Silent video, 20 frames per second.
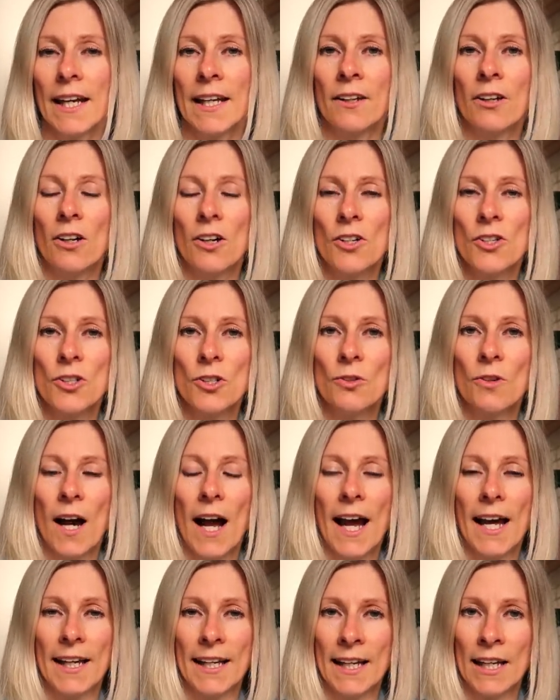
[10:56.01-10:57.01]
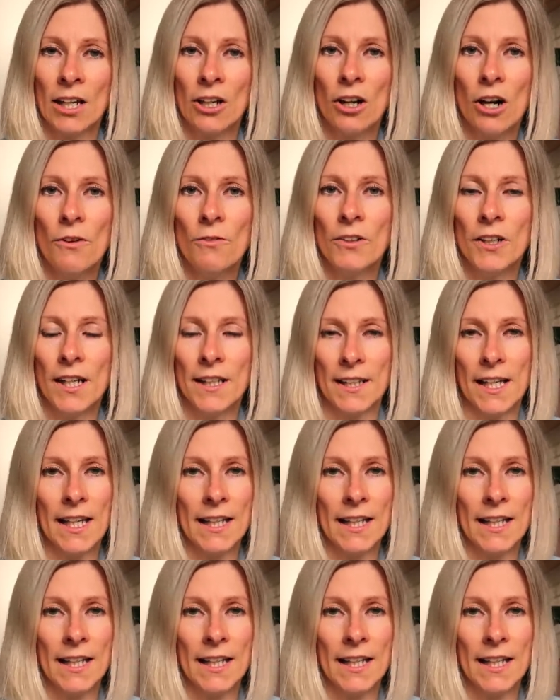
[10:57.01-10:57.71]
and also I can cover it.